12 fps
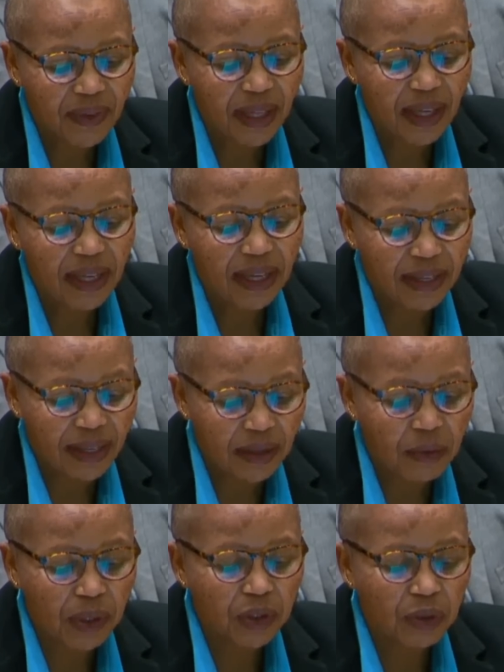And again, we
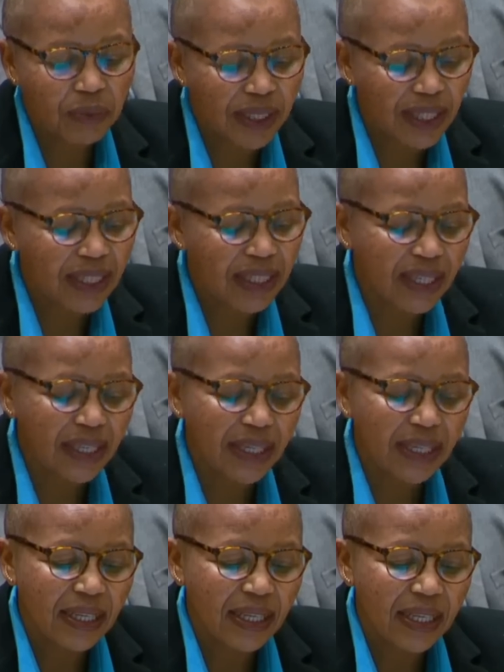want to be clear,
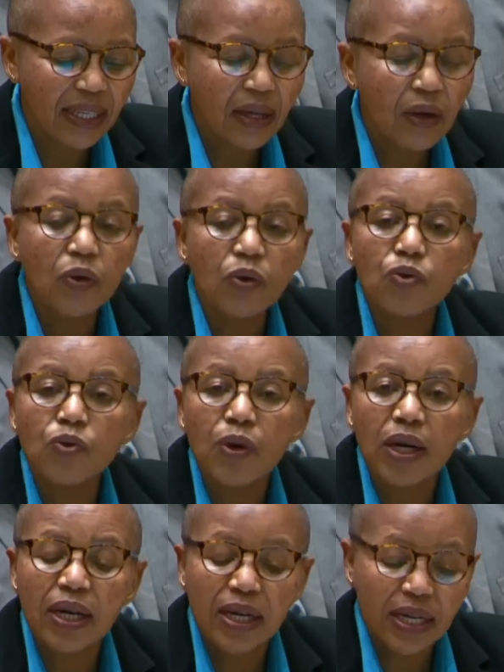
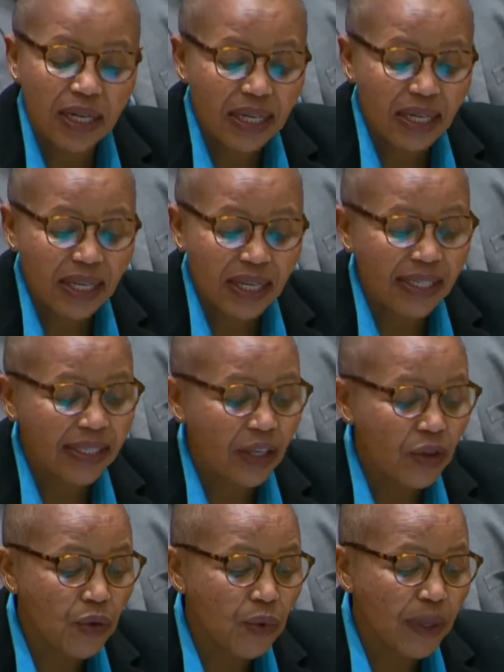UNRWA is a
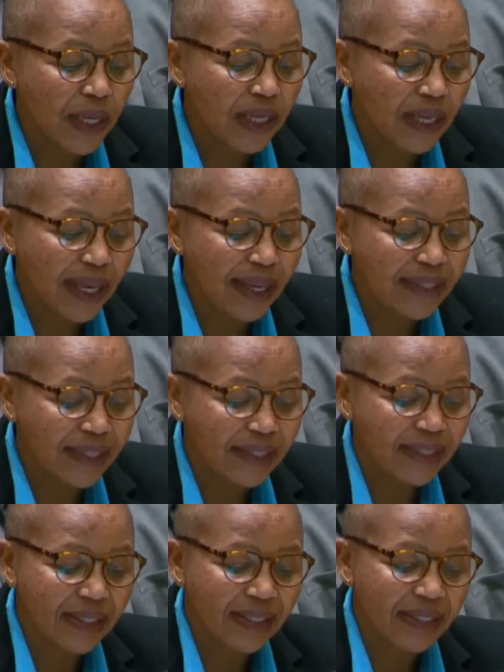UN
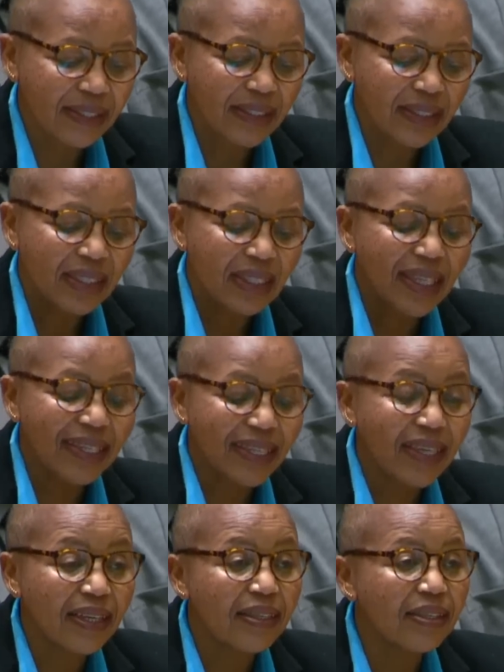agency. It
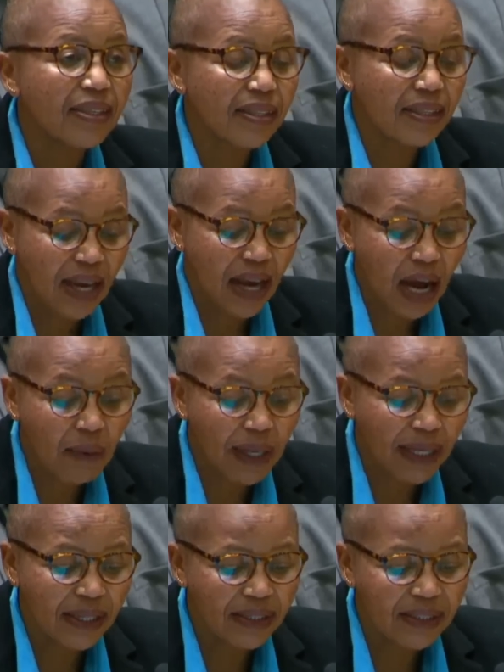is our
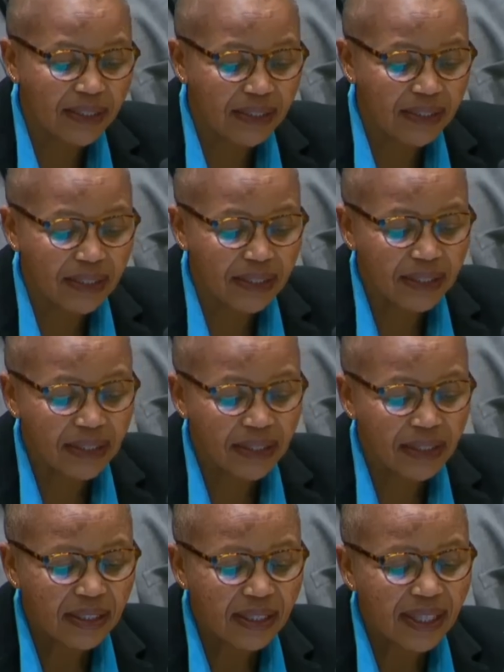agency.
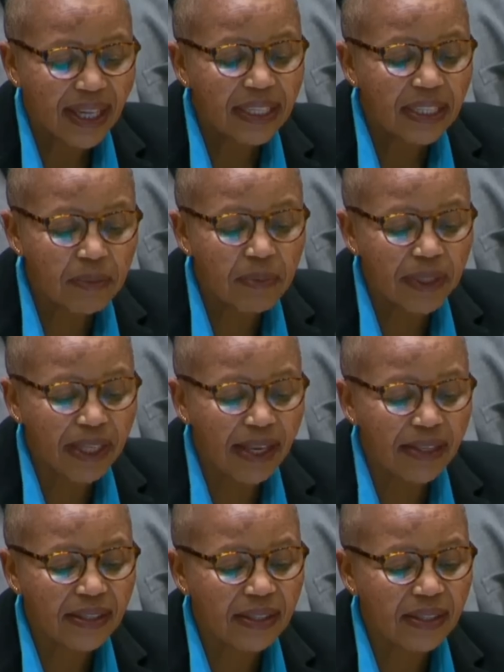It
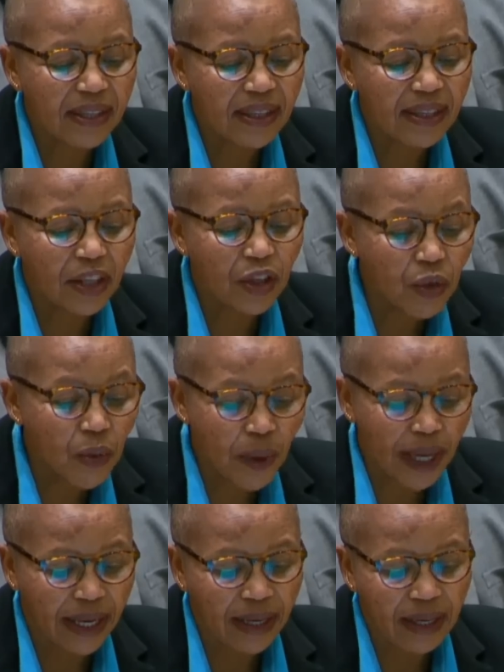represents the
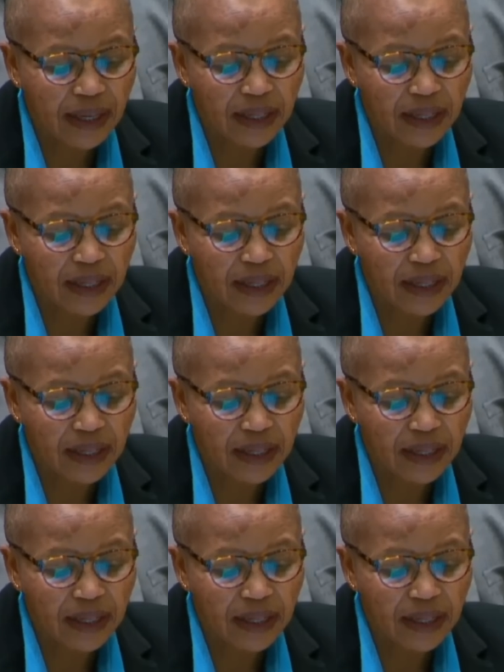UN.